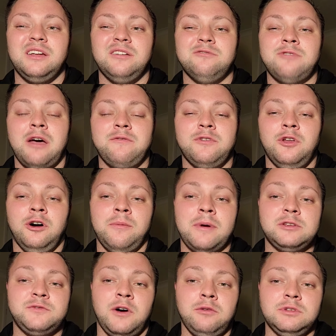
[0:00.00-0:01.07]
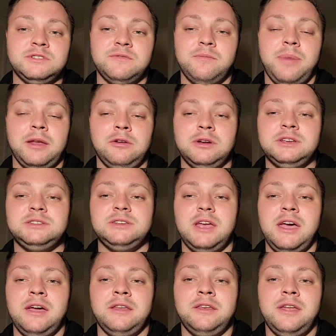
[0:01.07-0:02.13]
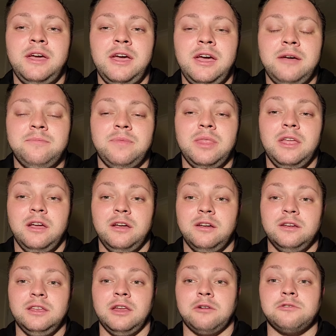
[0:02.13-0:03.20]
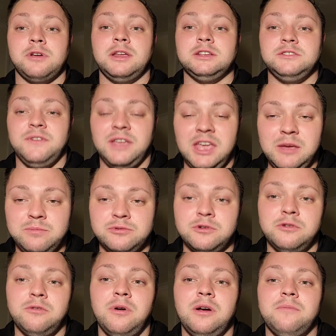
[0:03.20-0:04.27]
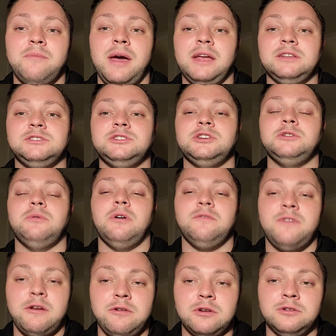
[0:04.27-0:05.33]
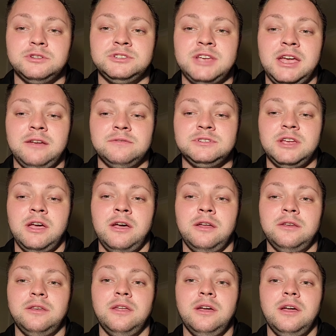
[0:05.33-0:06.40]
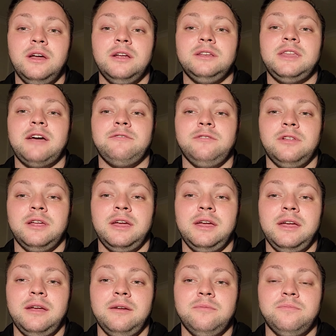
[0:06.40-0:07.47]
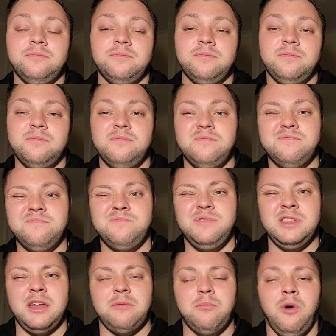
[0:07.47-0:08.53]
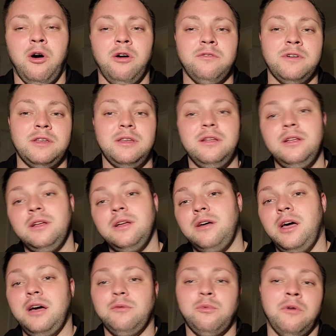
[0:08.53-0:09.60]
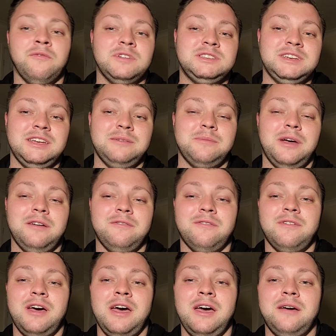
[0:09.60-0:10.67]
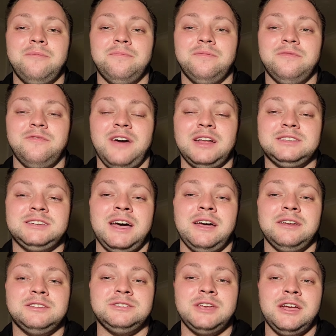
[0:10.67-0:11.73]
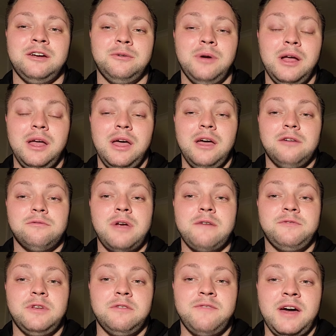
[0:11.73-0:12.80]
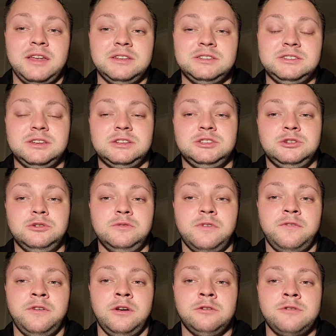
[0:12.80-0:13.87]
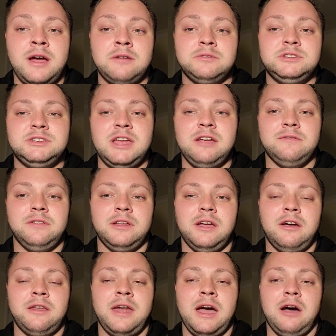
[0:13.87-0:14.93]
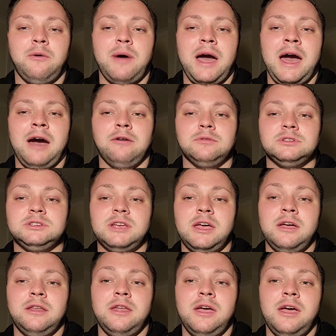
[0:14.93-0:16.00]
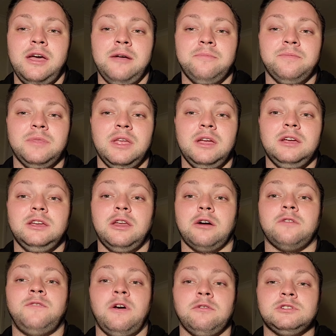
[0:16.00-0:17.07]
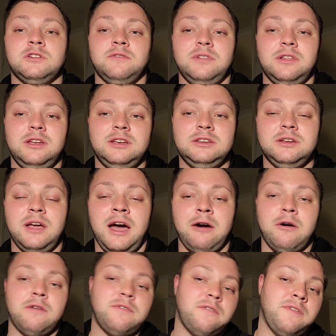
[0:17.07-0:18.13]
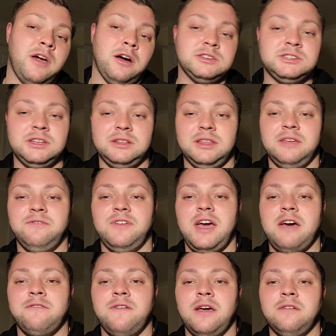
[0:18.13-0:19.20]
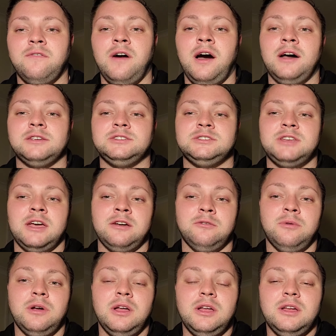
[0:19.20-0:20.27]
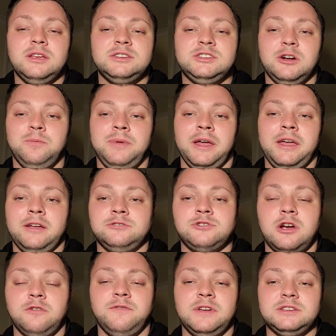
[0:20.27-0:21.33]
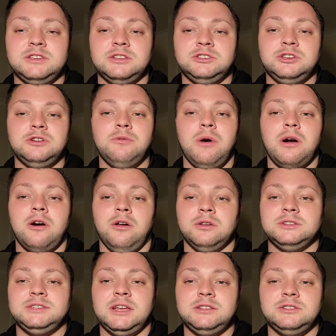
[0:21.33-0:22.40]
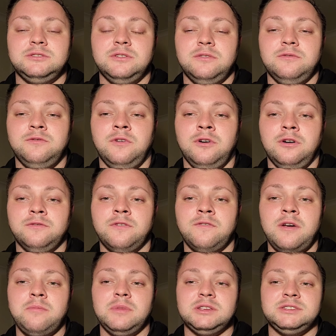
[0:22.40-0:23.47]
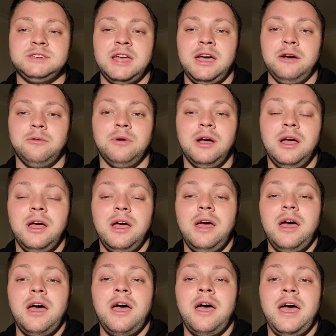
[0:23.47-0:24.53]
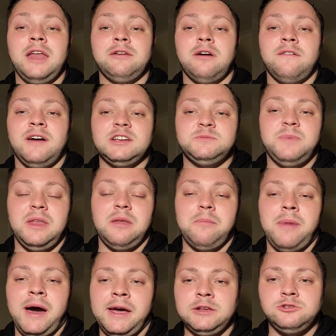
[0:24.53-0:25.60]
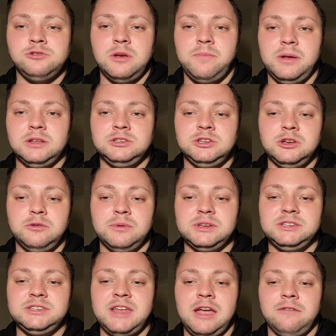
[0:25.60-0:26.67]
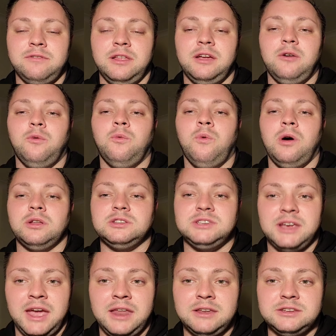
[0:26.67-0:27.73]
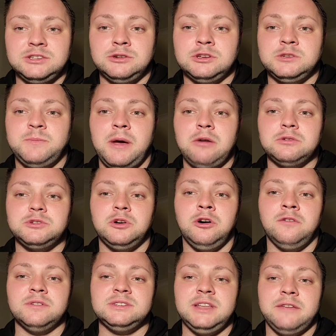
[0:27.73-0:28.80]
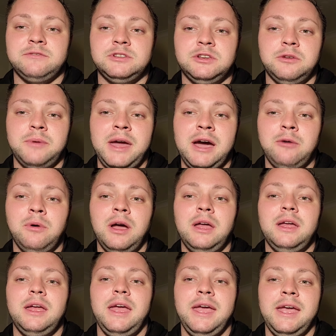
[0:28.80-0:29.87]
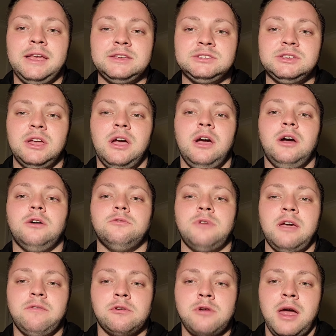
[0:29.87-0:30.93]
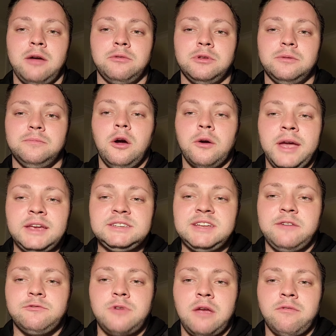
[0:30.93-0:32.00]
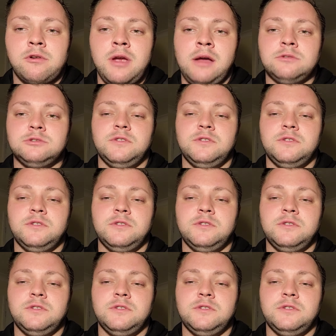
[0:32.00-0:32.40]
Retford almost faultless in penalties, and credit to the keeper who made 2 very good saves, and definitely more than won the team that tie. So Retford advance to the third round. Staveley are now out, and focus on the league. However, they are still in the FA Vars, so still plenty of trophies to contend for them. So anyway, that's been my trip to Staveley once again. So I suppose all that's left to do now is rate the ground. Okay, it's time for Rate the Ground.